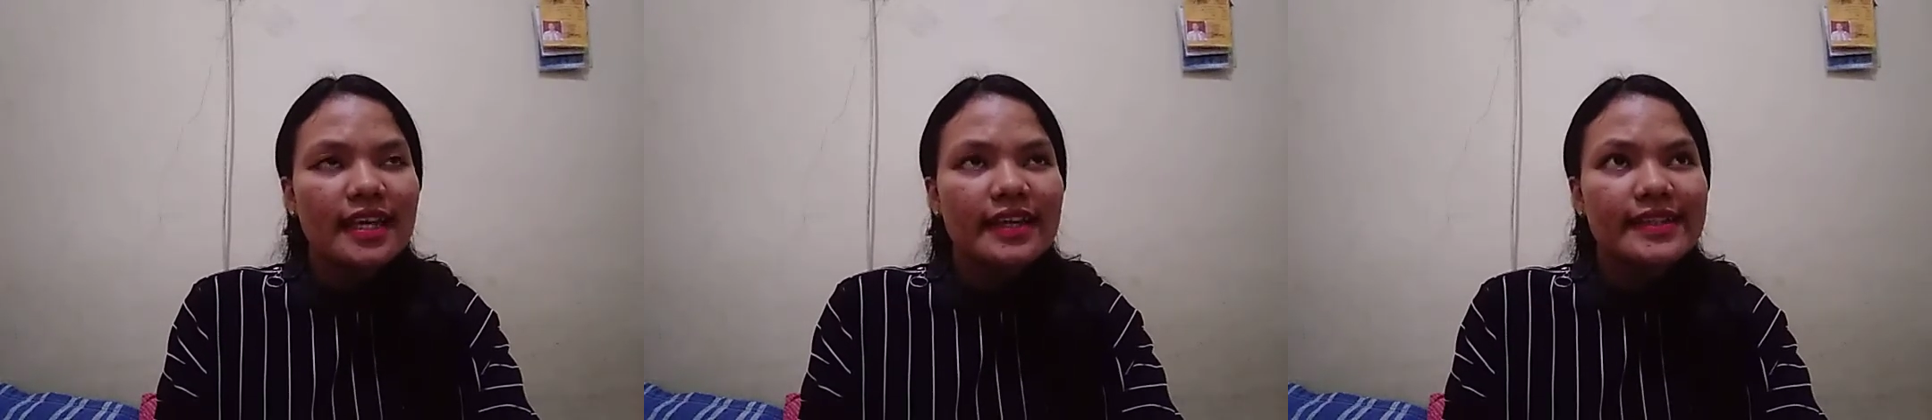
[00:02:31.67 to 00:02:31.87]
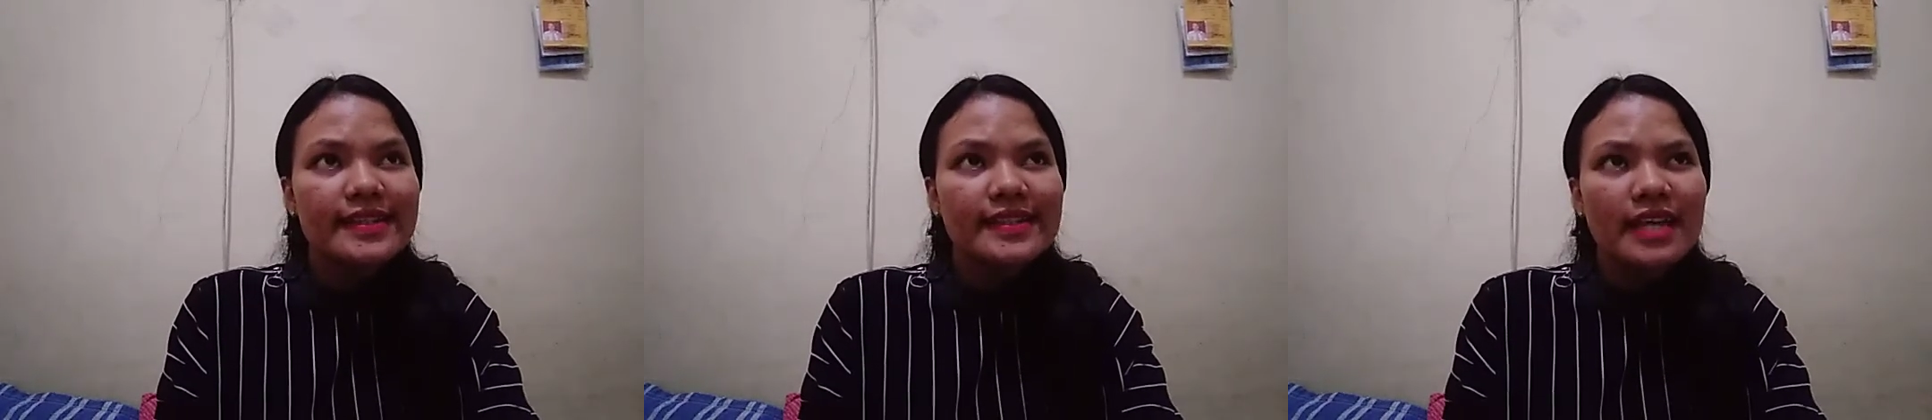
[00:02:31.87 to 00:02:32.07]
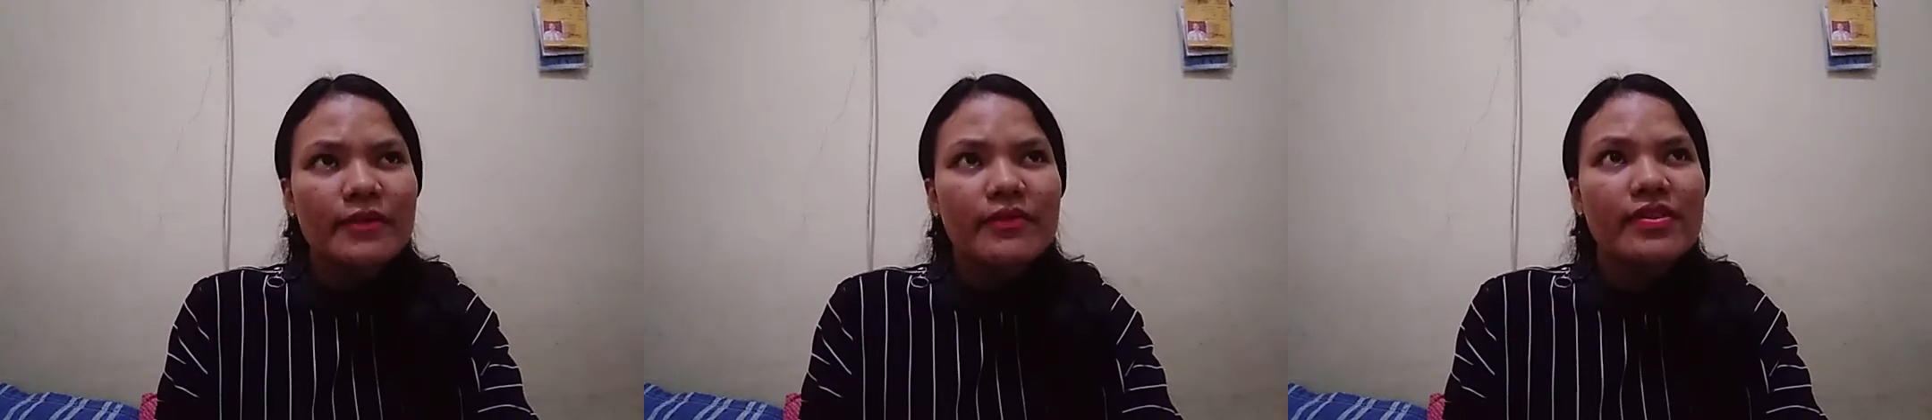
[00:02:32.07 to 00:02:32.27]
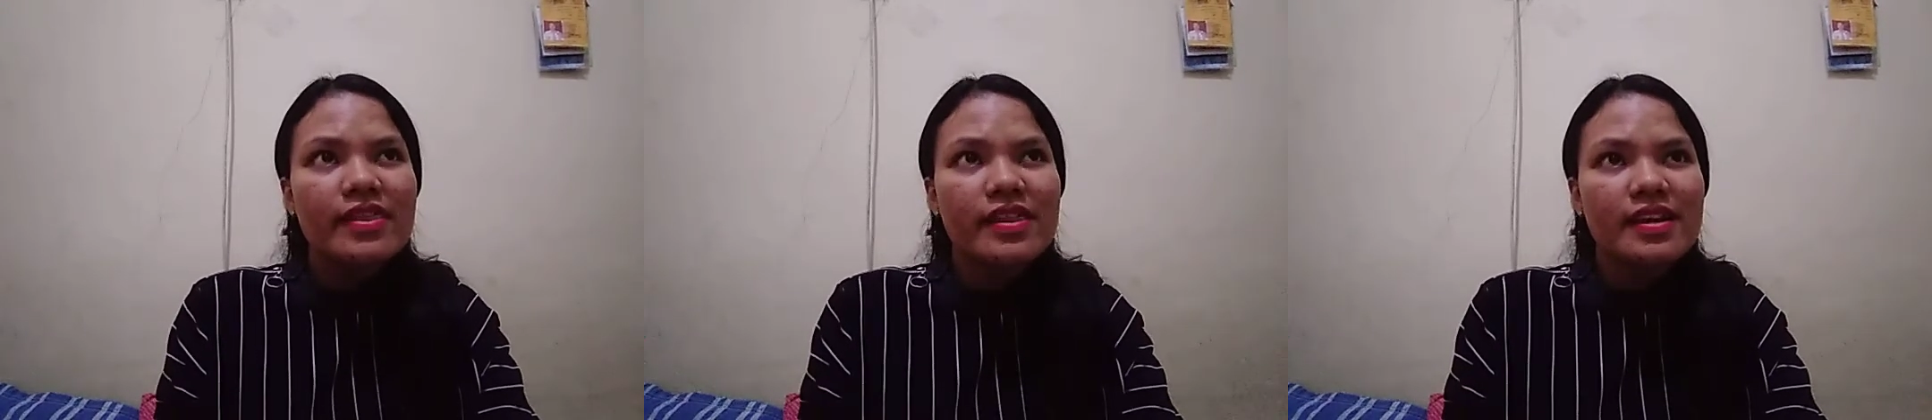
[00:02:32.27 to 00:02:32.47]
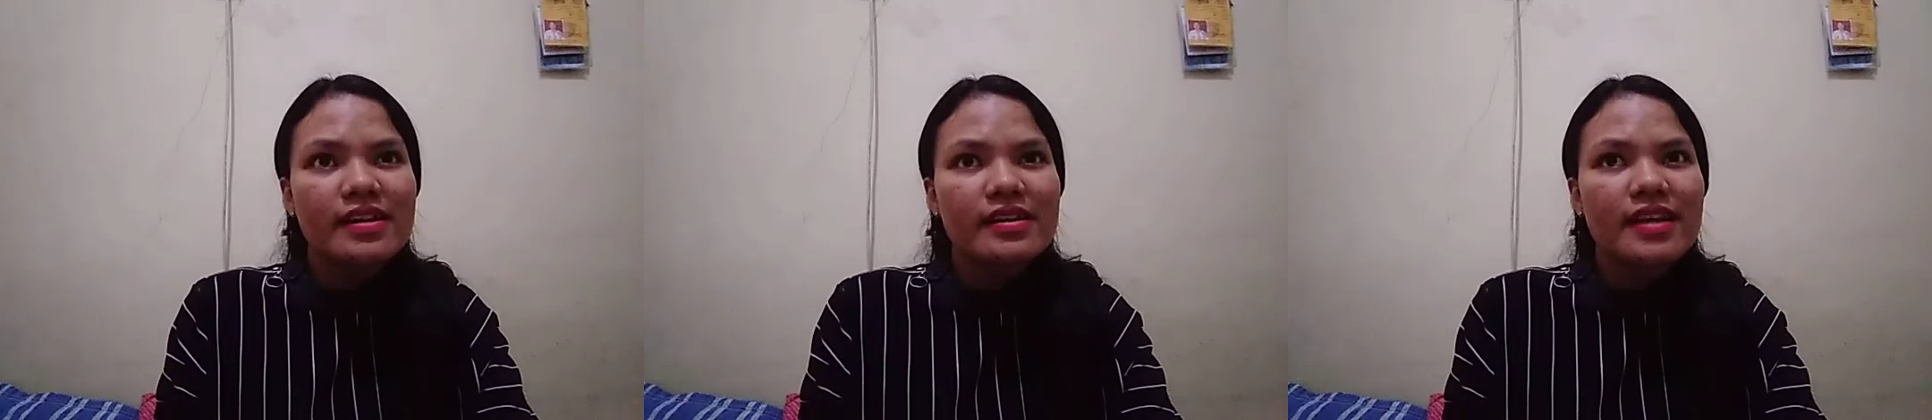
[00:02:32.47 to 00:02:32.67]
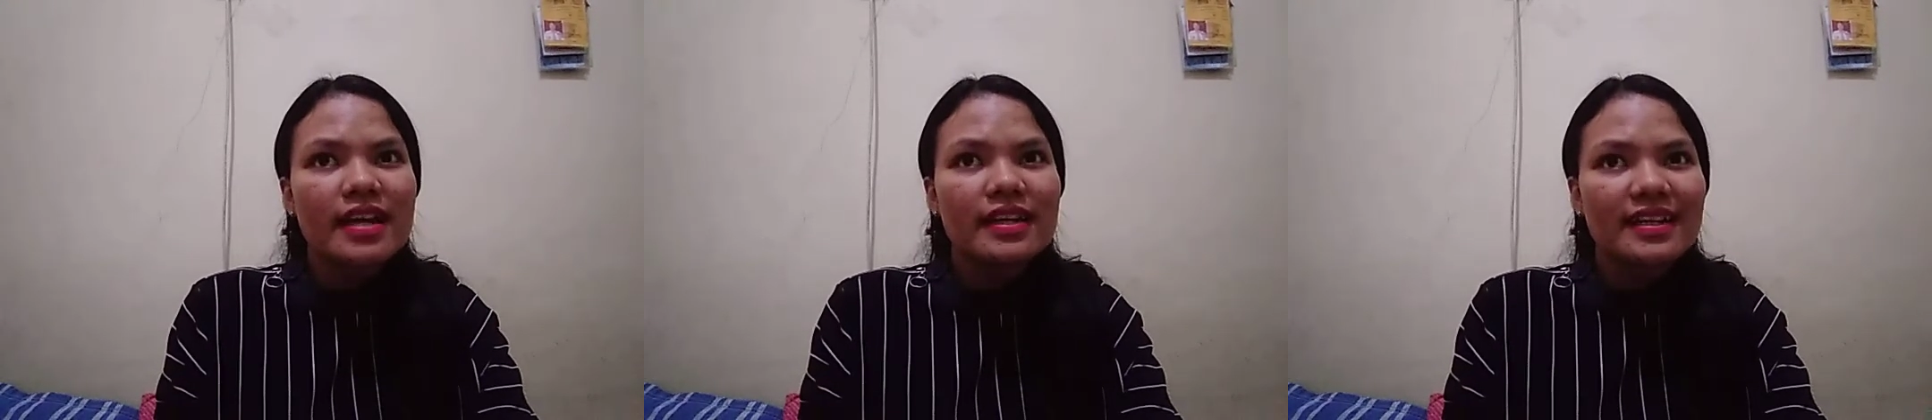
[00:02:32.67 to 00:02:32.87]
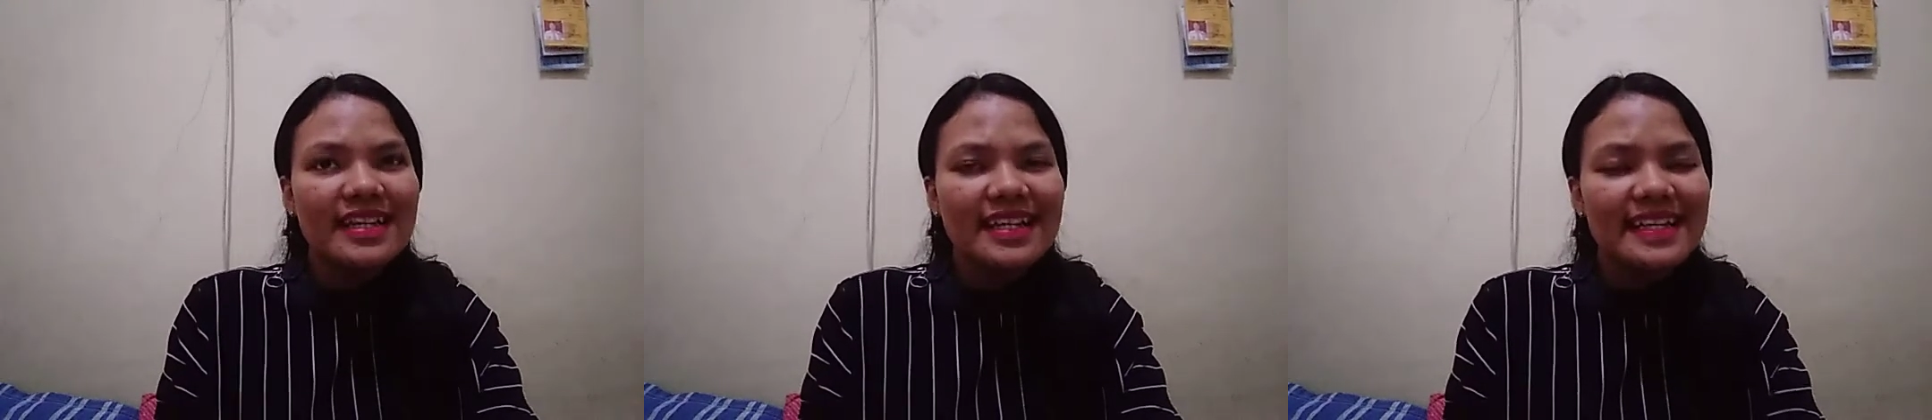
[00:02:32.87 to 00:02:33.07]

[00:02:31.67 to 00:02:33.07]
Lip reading: as something that